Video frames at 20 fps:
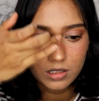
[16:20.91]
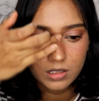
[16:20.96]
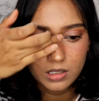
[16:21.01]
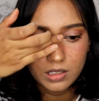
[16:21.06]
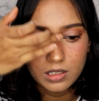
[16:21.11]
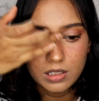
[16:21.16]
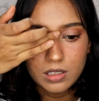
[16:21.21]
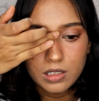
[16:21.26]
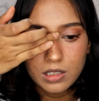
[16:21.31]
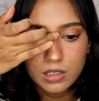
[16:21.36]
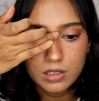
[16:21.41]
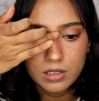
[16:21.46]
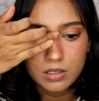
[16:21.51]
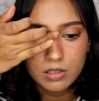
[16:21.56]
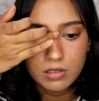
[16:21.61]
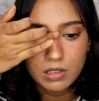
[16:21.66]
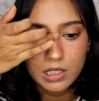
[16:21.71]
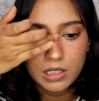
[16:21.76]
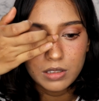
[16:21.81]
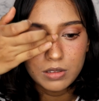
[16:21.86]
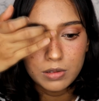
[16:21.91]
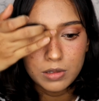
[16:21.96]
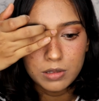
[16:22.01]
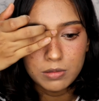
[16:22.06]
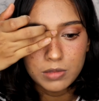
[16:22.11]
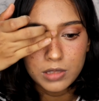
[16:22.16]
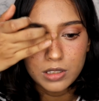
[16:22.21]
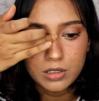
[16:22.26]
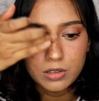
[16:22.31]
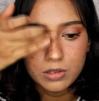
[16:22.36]
and like right where
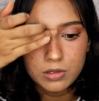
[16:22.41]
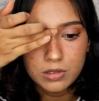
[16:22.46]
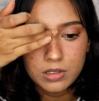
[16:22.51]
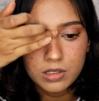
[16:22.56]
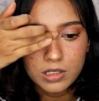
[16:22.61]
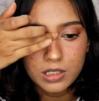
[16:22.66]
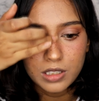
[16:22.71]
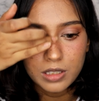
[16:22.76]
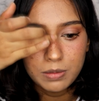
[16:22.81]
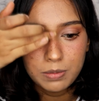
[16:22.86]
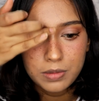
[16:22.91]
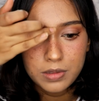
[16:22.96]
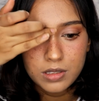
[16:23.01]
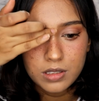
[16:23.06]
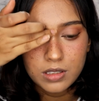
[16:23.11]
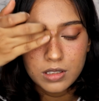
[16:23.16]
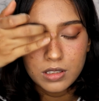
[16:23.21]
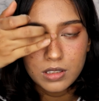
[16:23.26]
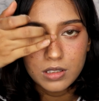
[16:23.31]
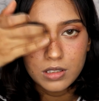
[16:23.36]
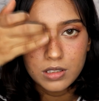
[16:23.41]
my nose dips.